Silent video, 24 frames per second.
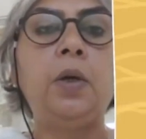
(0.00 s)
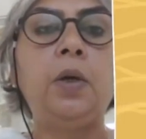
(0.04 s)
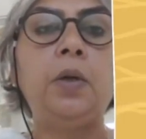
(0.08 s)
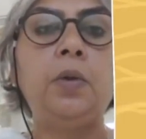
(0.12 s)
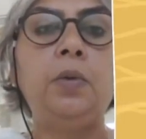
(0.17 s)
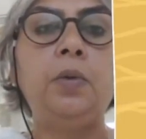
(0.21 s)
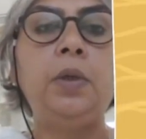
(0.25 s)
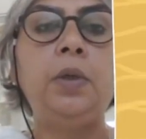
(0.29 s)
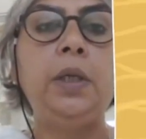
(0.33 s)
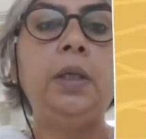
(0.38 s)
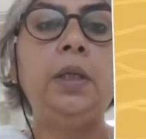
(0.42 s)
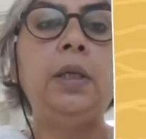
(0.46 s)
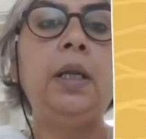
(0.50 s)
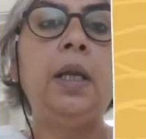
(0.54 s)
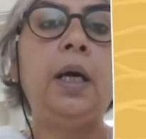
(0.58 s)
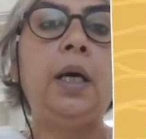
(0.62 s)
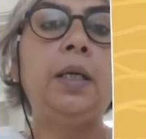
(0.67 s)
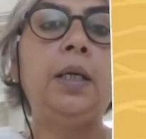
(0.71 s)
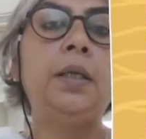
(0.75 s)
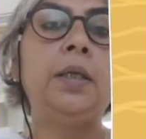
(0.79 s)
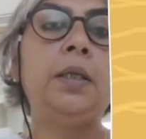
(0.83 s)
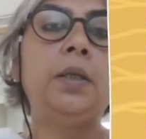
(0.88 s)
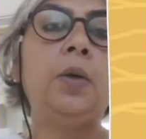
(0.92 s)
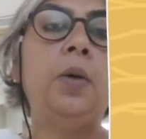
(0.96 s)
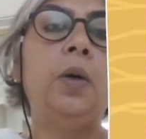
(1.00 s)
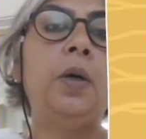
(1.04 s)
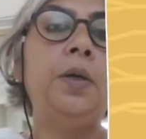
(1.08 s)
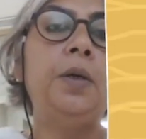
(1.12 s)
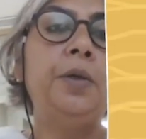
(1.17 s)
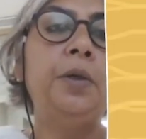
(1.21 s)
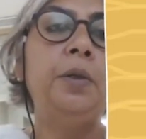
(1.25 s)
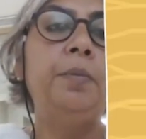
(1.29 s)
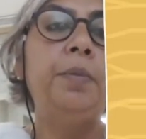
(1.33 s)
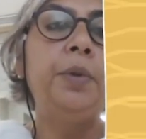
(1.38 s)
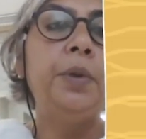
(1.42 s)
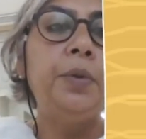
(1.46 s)
is not only the
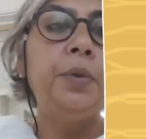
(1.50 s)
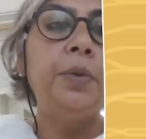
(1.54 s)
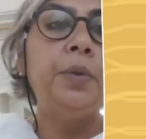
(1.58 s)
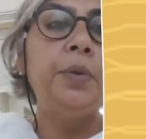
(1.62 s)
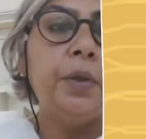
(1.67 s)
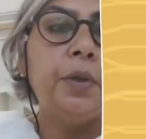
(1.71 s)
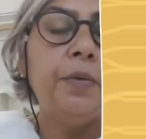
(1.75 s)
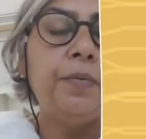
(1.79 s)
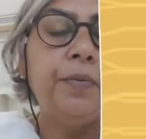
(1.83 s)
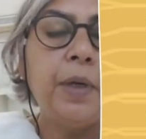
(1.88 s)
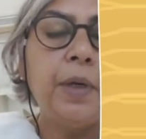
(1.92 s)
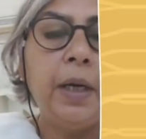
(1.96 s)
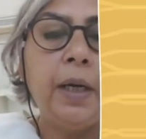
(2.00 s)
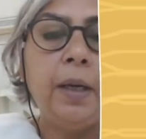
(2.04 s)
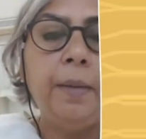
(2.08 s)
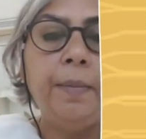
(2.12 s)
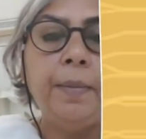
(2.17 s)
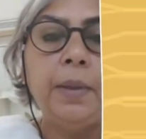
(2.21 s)
largest contributor of